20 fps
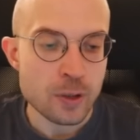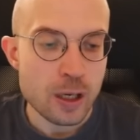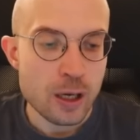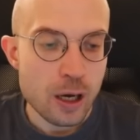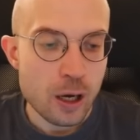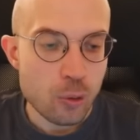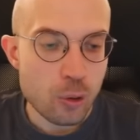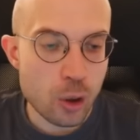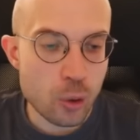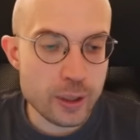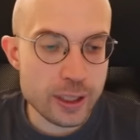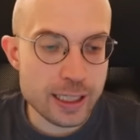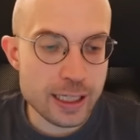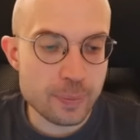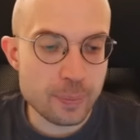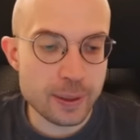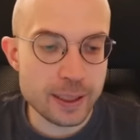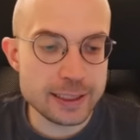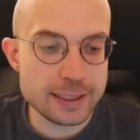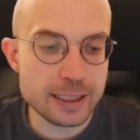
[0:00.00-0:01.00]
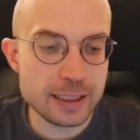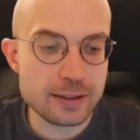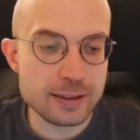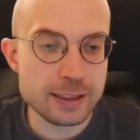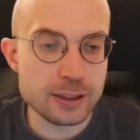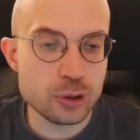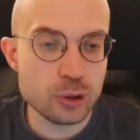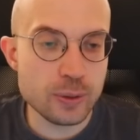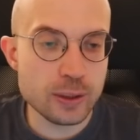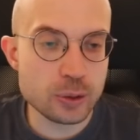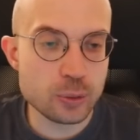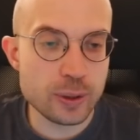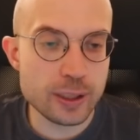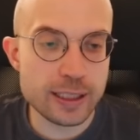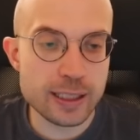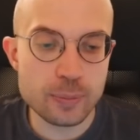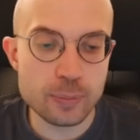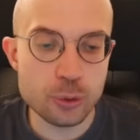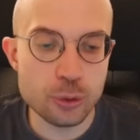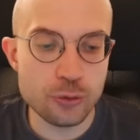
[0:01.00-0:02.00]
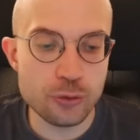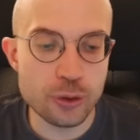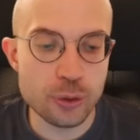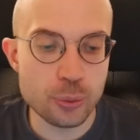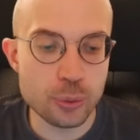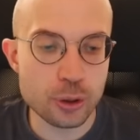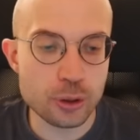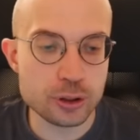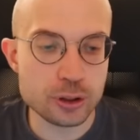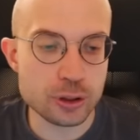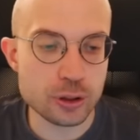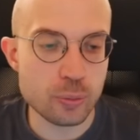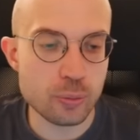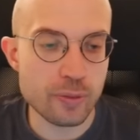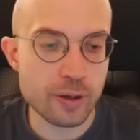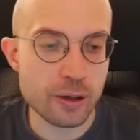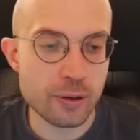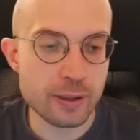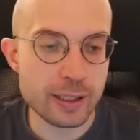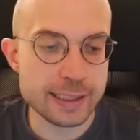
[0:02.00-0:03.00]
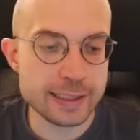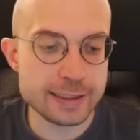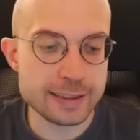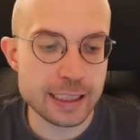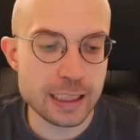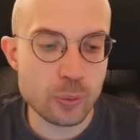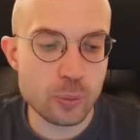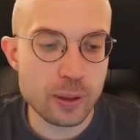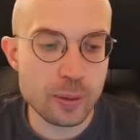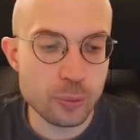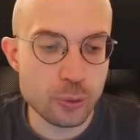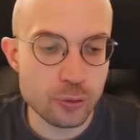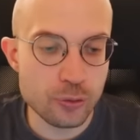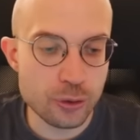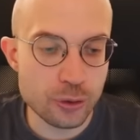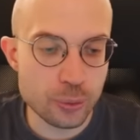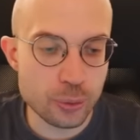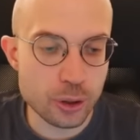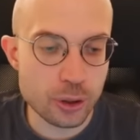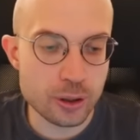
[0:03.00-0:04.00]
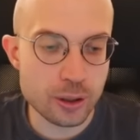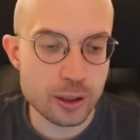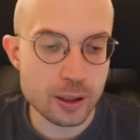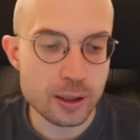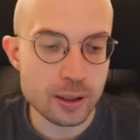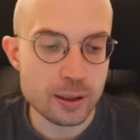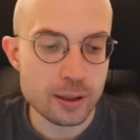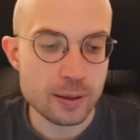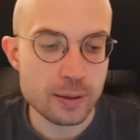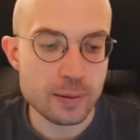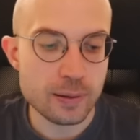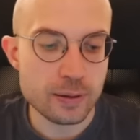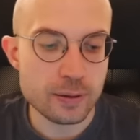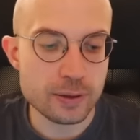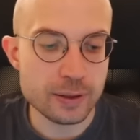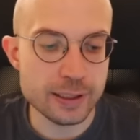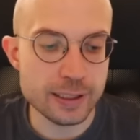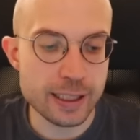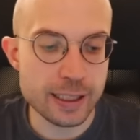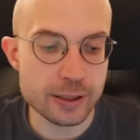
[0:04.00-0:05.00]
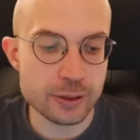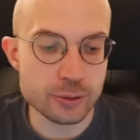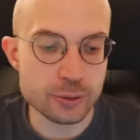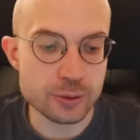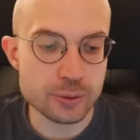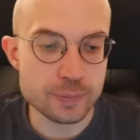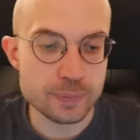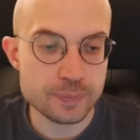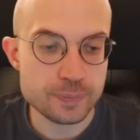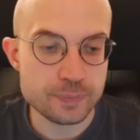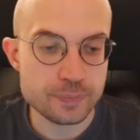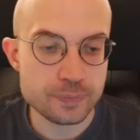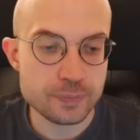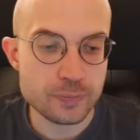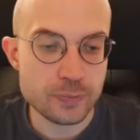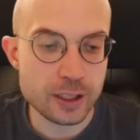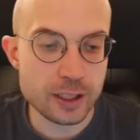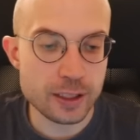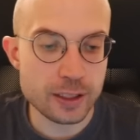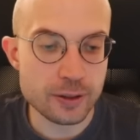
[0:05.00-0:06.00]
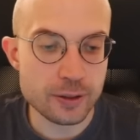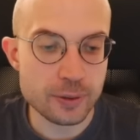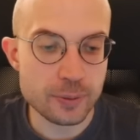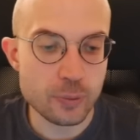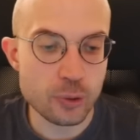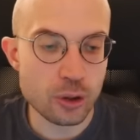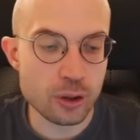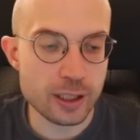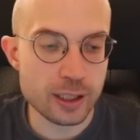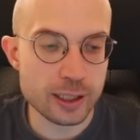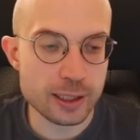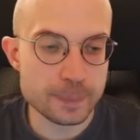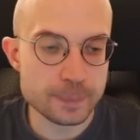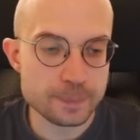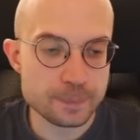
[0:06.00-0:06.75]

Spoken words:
What we can basically do is we can move the rook somewhere. Let's say we move the rook down here, okay.